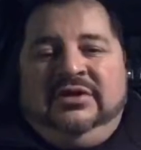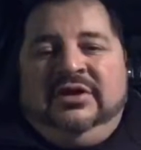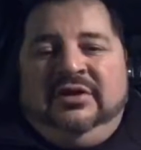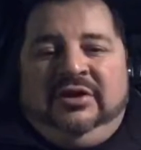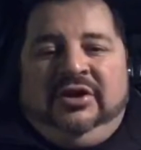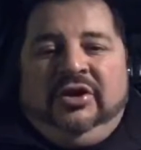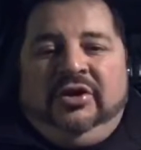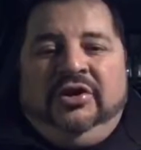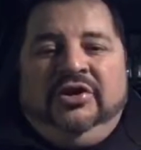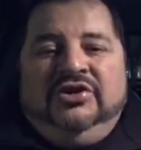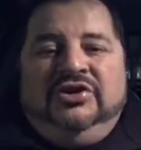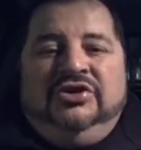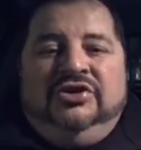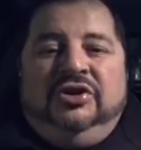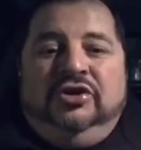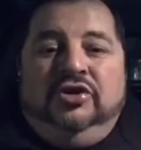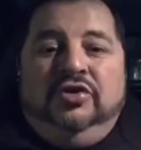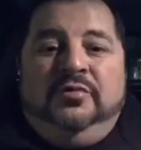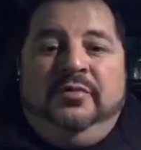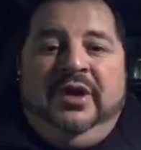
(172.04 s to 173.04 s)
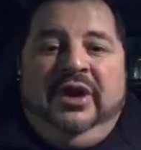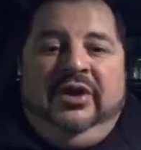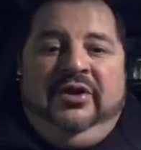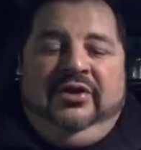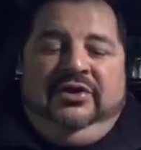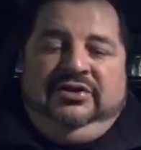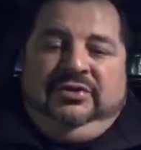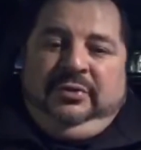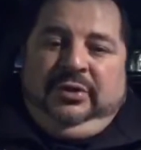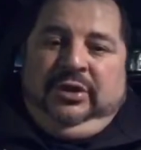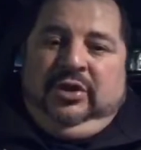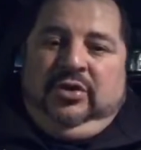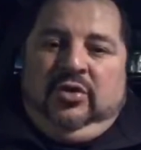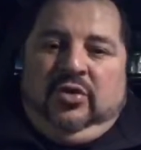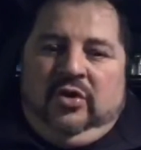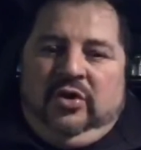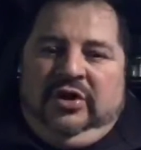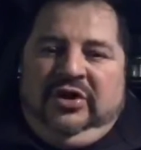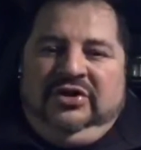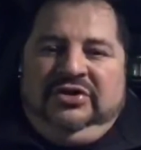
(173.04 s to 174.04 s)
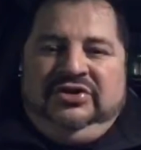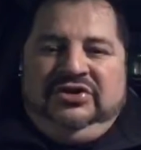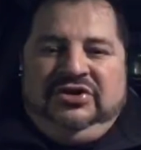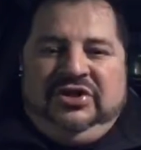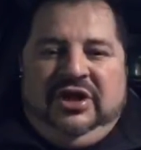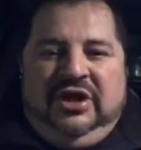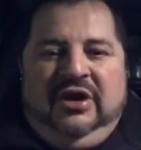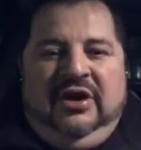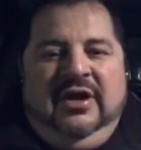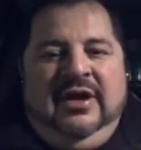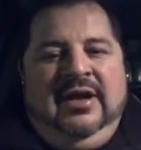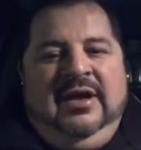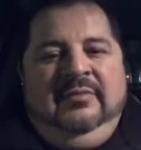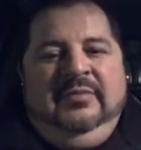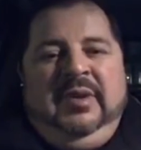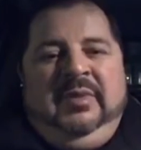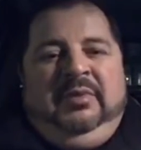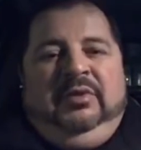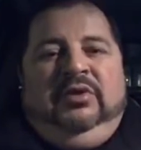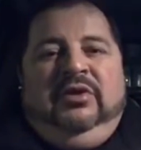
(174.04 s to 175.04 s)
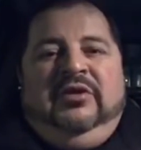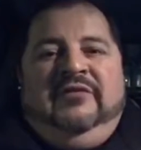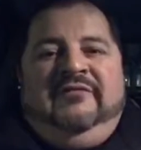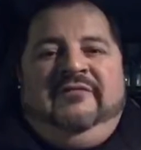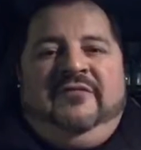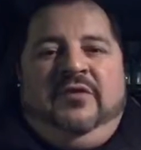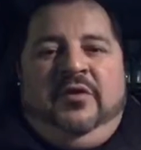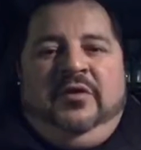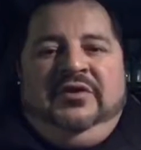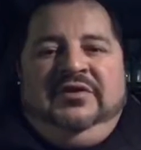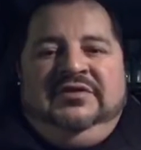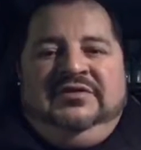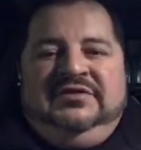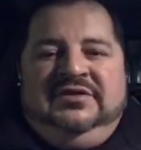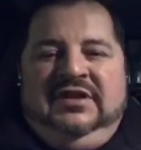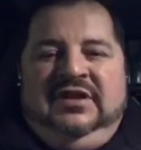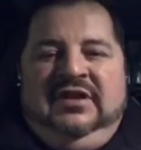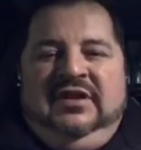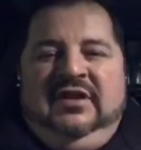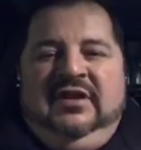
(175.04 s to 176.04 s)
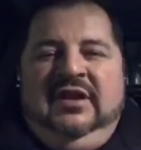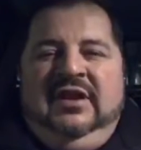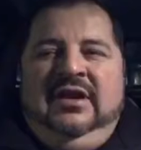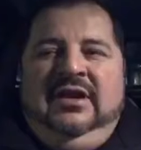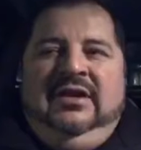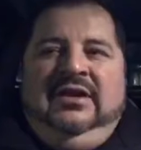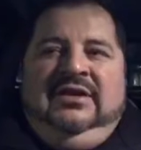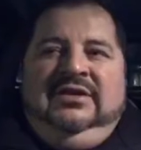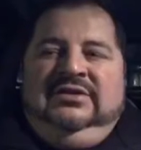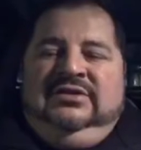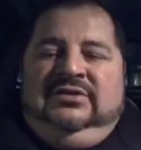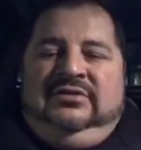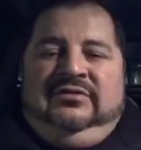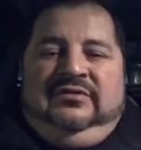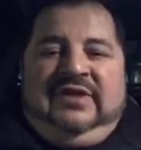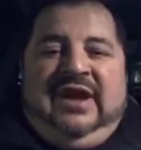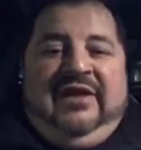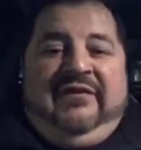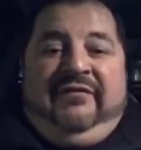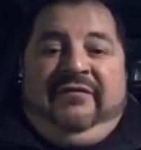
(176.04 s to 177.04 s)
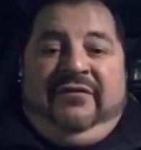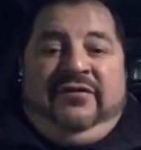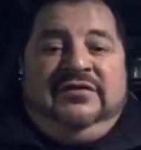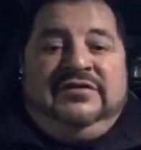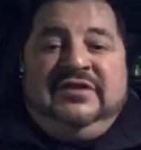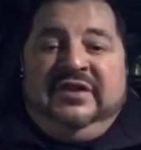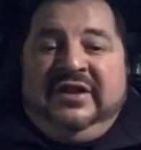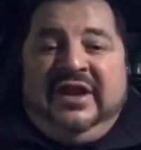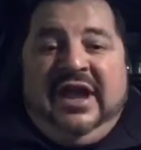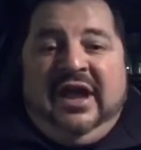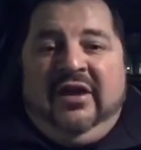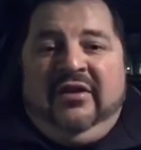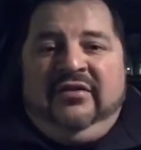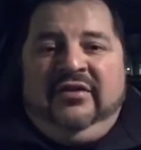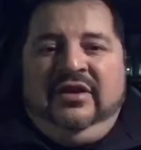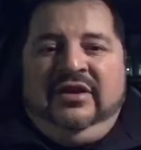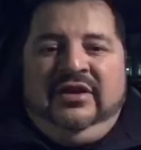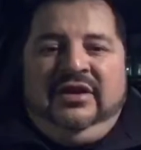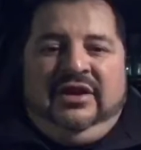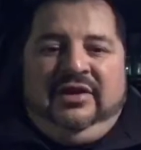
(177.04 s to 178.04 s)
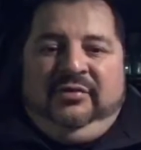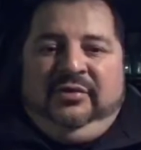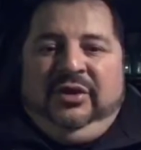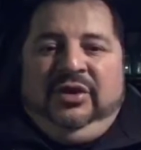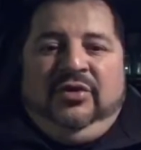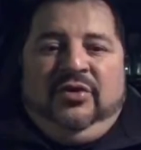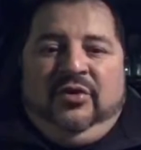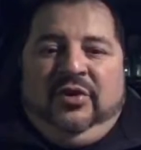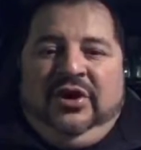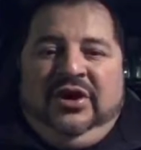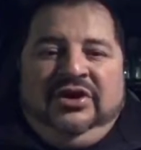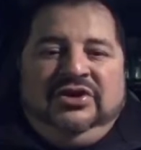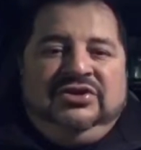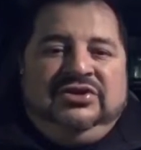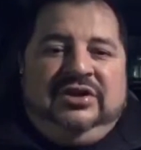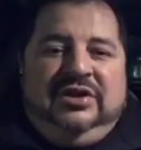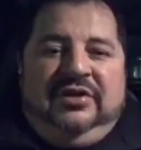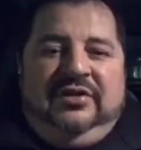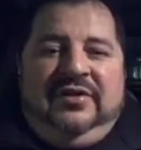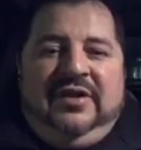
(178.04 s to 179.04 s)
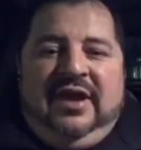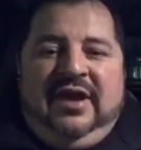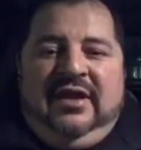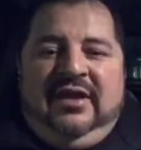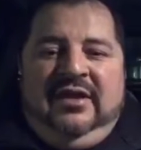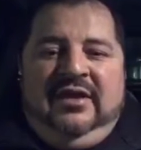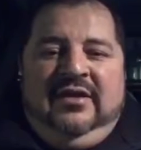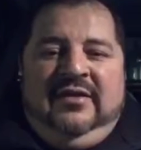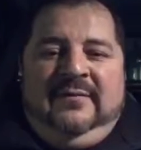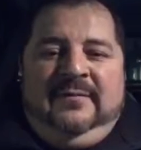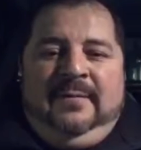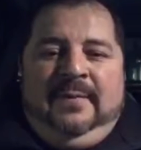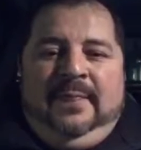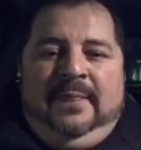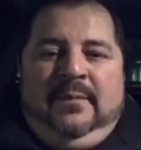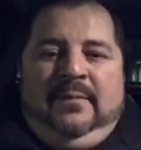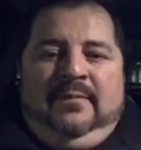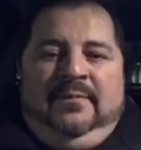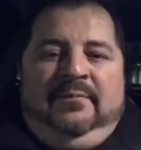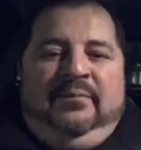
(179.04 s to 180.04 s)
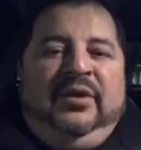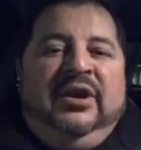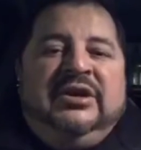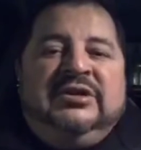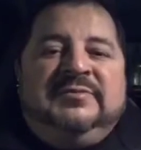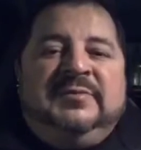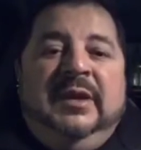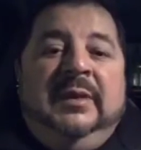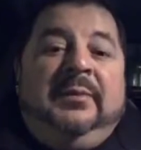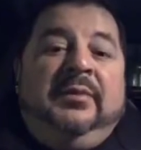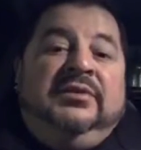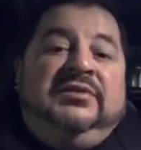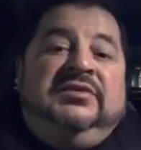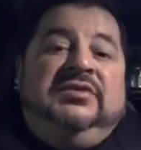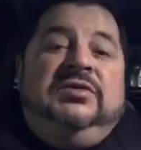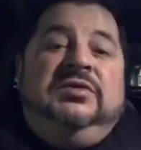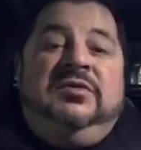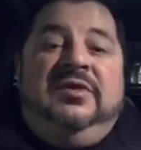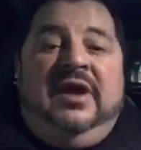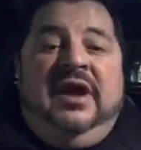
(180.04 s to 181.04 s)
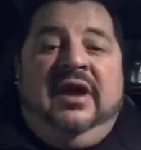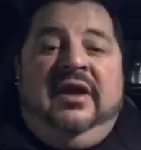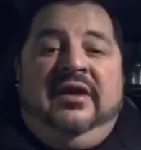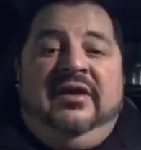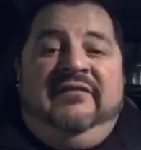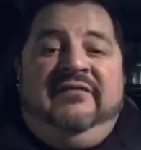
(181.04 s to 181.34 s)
encouraging to do better and to record and to share. People looking forward to seeing, to have first account and recording and sharing that, brings people to that